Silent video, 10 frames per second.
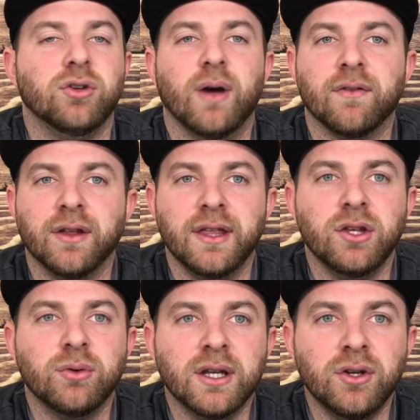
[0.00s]
do everything
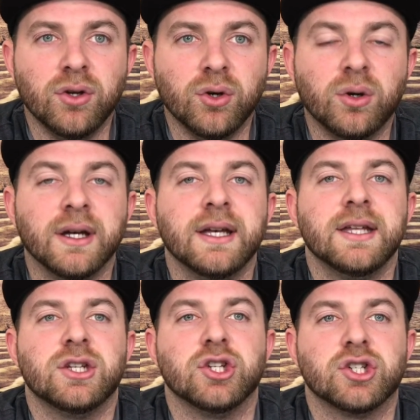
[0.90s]
you can do
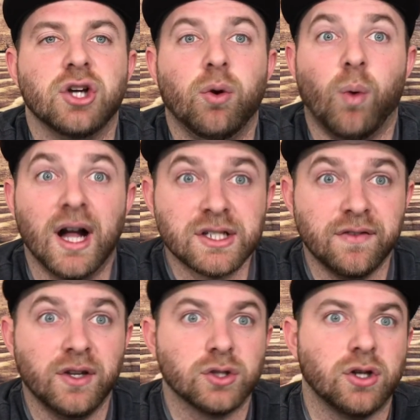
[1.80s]
to watch the
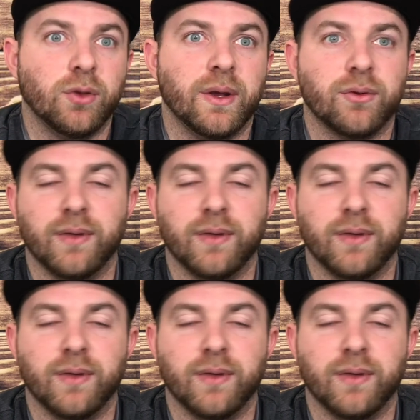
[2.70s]
videos all the way through.